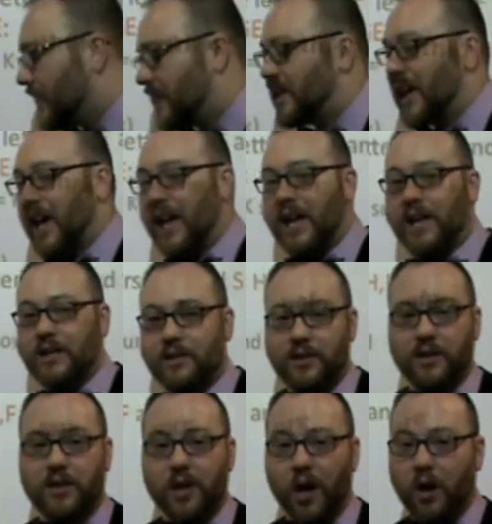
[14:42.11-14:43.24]
Geh, to
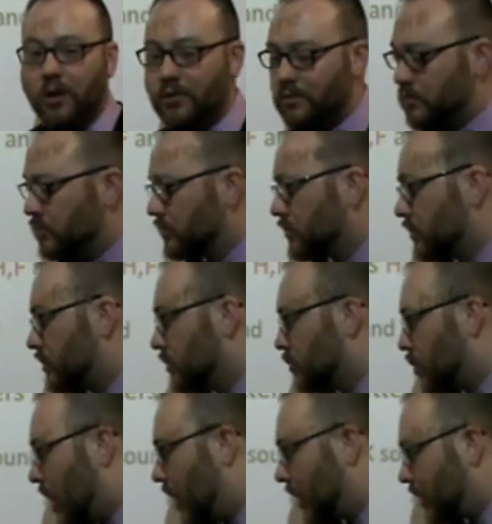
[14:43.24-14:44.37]
go, or to
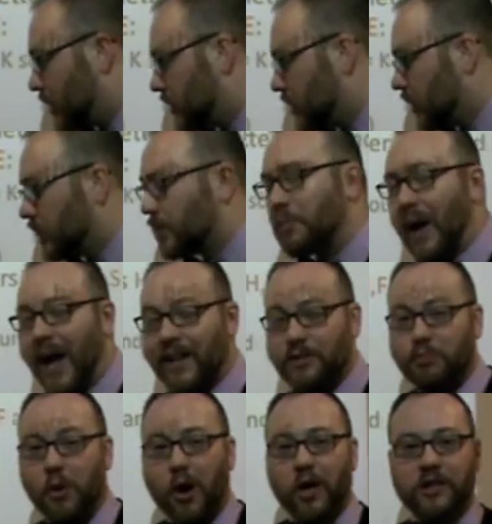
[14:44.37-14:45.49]
walk. The past
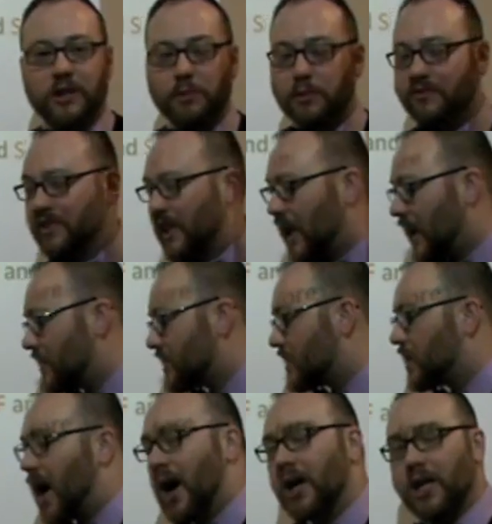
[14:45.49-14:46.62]
participle of geh is
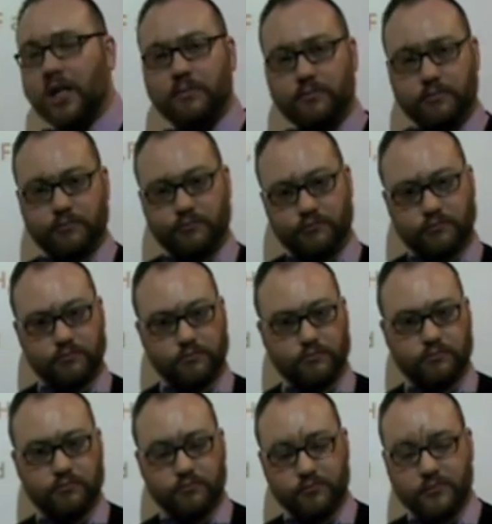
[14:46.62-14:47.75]
gange.
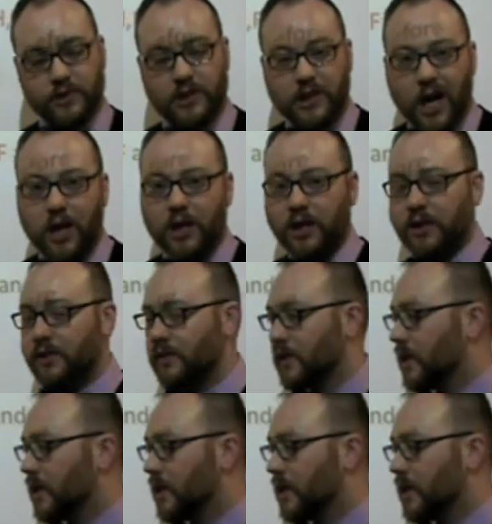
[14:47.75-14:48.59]
Gange.